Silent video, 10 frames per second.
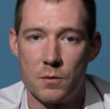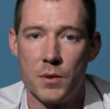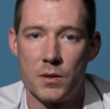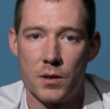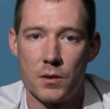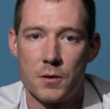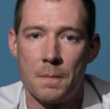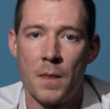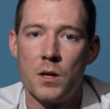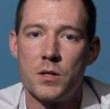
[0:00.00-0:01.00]
business.
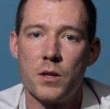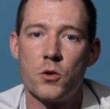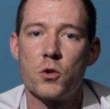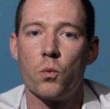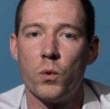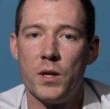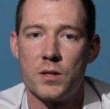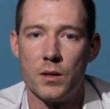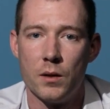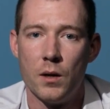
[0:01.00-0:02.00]
See, there's a
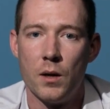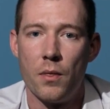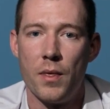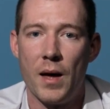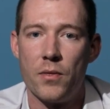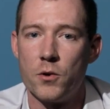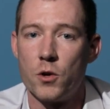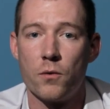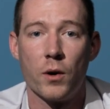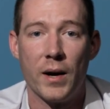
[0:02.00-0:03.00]
reason that there's
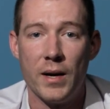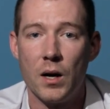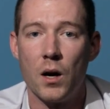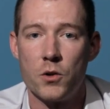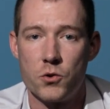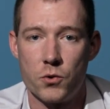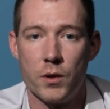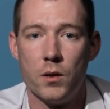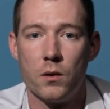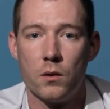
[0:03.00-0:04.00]
over
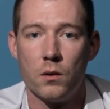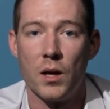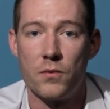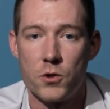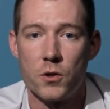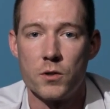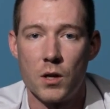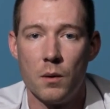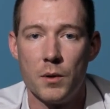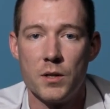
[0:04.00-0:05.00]
800 life insurance
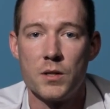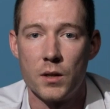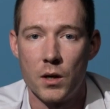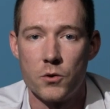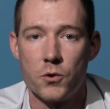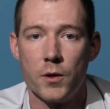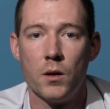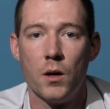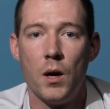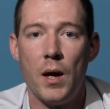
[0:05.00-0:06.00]
companies in the country,
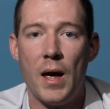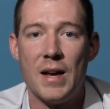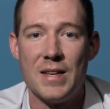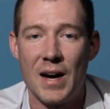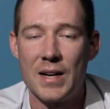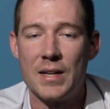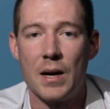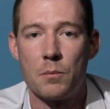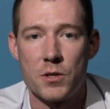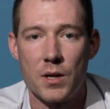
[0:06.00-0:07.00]
and
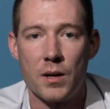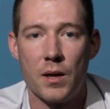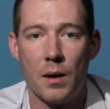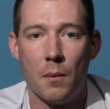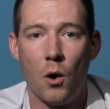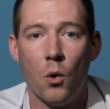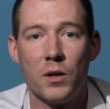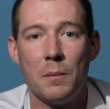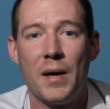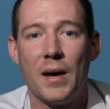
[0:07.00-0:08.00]
99% of them
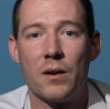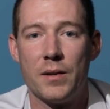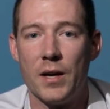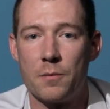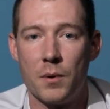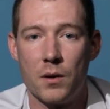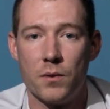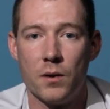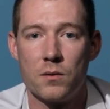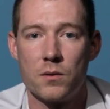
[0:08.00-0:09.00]
only pay out a death
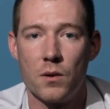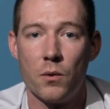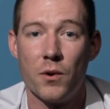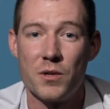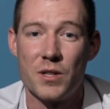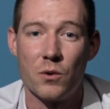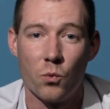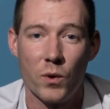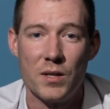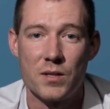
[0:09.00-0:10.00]
benefit. So there is a
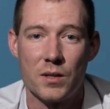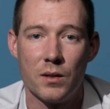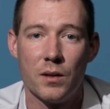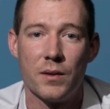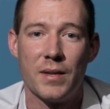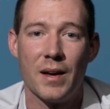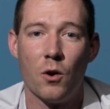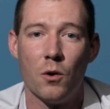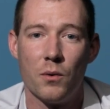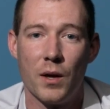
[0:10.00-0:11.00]
reason that
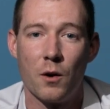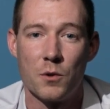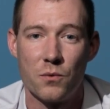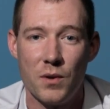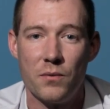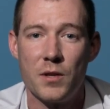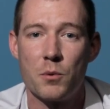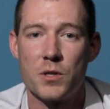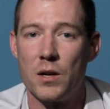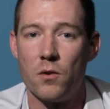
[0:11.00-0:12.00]
almost
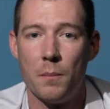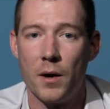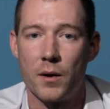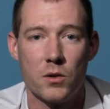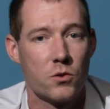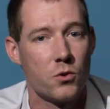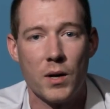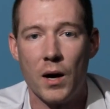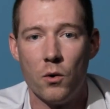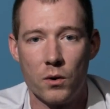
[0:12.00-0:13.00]
50% of Americans do
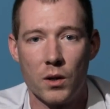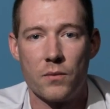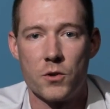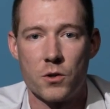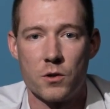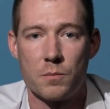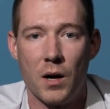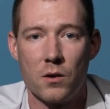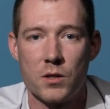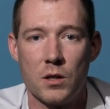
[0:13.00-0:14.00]
not own a life insurance
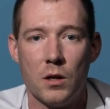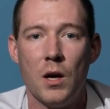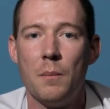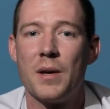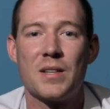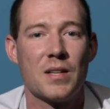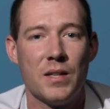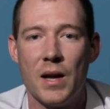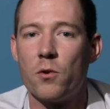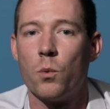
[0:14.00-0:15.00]
policy because it
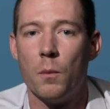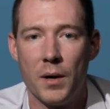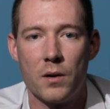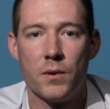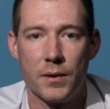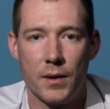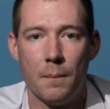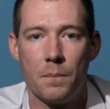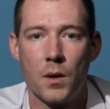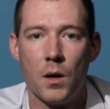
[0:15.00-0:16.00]
never will benefit them.